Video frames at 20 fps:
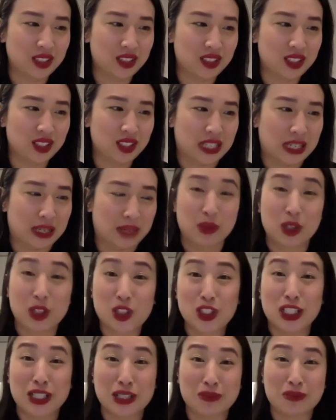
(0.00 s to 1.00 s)
like
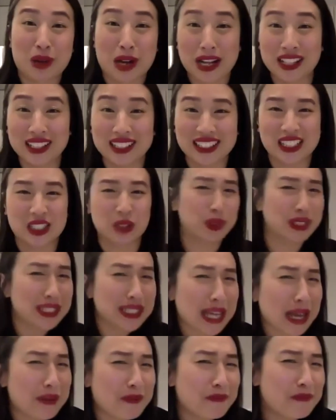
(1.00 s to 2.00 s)
machine politics, what does
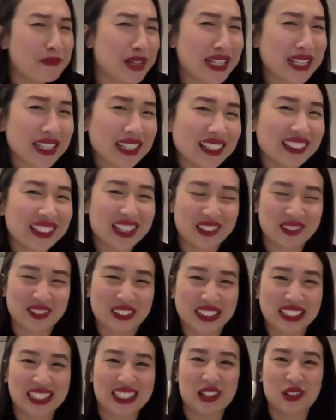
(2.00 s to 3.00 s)
that mean? Like
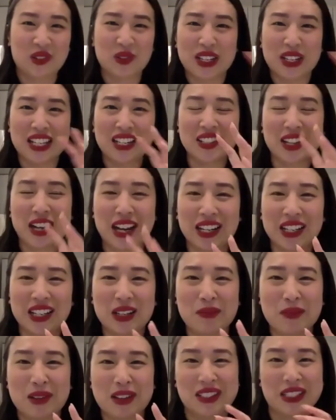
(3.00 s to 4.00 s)
really, like when they're talking
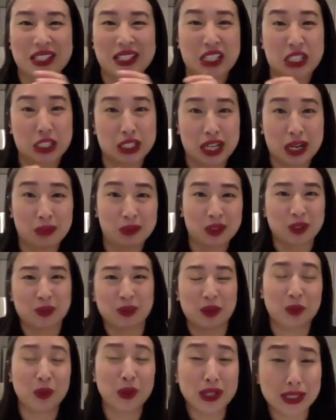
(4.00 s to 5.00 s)
about the
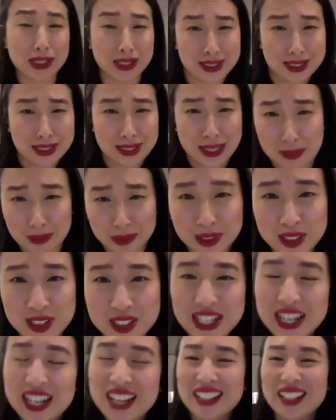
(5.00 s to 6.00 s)
establishment, what is established?
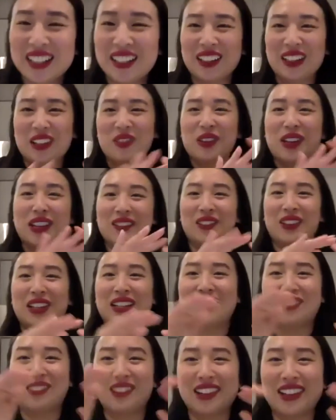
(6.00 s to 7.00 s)
Like what
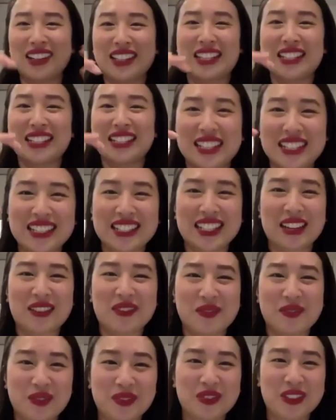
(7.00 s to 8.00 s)
are these things that
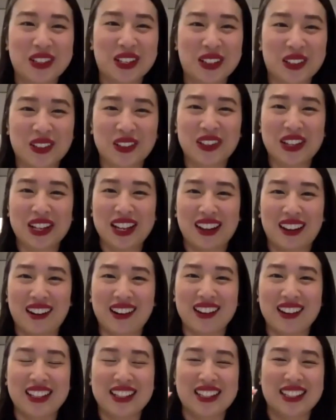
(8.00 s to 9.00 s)
are
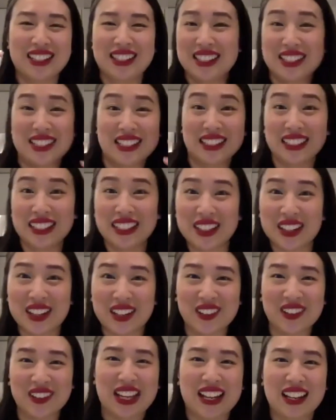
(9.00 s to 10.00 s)
this
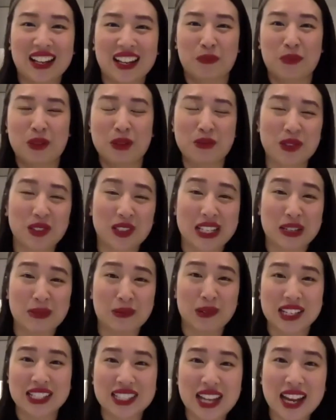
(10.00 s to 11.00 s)
lingo that like people keep
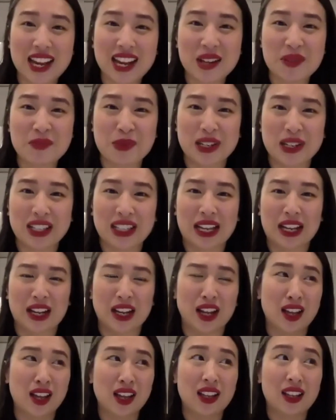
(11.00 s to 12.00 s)
on saying, but like
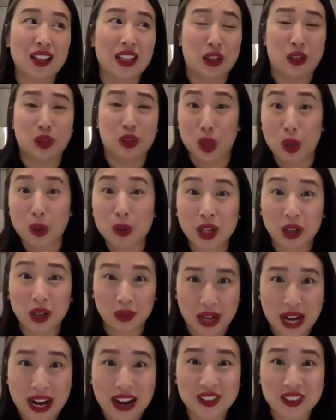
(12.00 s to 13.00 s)
and throwing
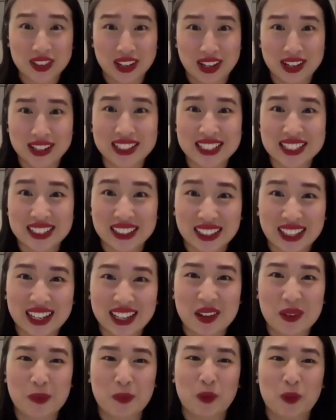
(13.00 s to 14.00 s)
around
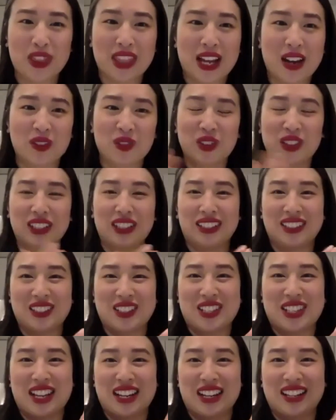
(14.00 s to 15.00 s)
honestly without really
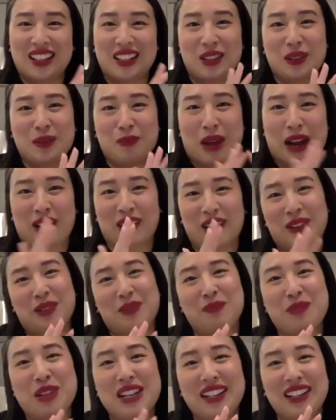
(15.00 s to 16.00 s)
understanding the background and
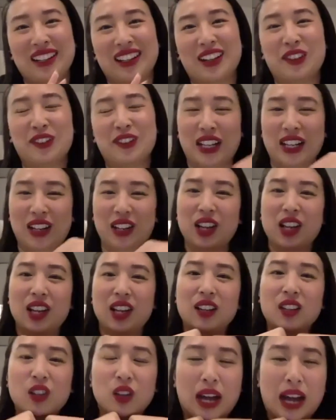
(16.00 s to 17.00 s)
meaning of, like
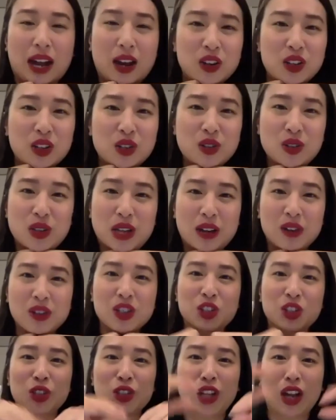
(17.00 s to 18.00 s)
how
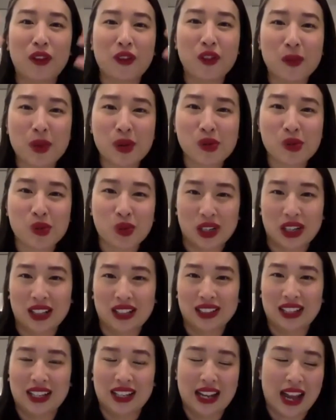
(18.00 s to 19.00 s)
does your government work,
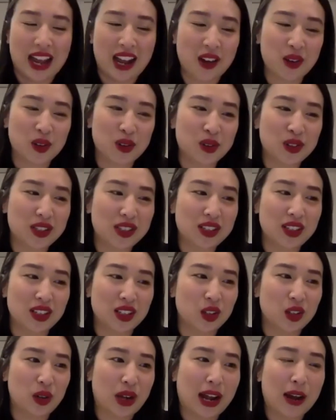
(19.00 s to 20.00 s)
like how
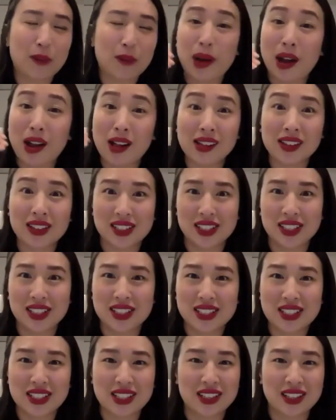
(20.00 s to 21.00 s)
how
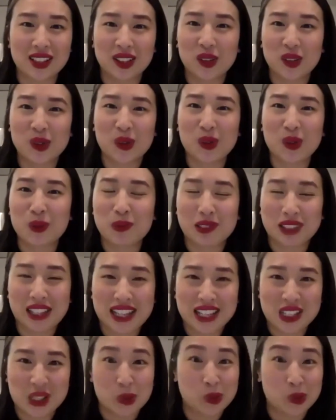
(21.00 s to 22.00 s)
politics in a local
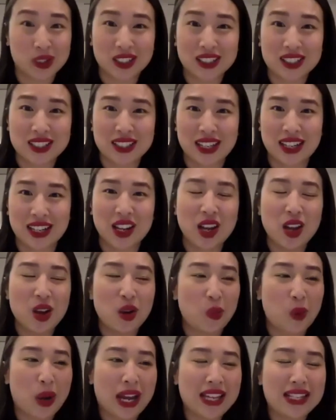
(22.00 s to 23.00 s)
place works, like
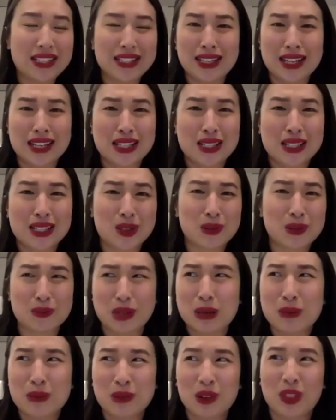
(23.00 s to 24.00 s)
why is it that certain
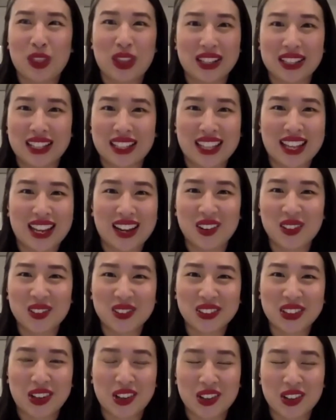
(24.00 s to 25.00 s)
people think that they
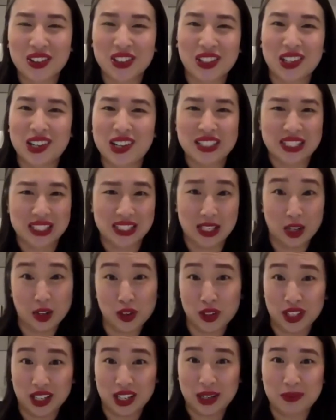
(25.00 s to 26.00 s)
hold all the cards and they're
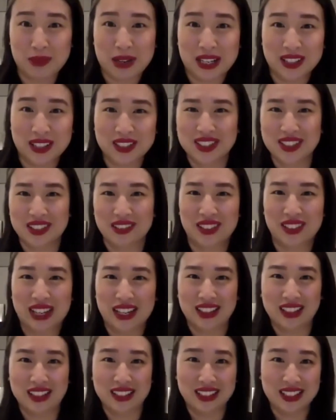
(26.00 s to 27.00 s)
the kingmakers of like
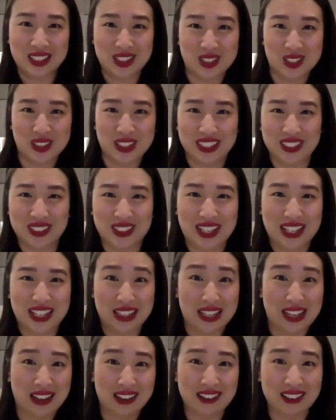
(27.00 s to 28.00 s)
the district or like
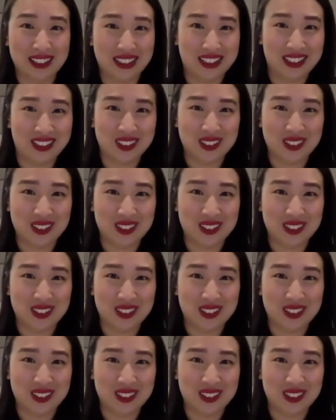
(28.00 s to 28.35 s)
the area or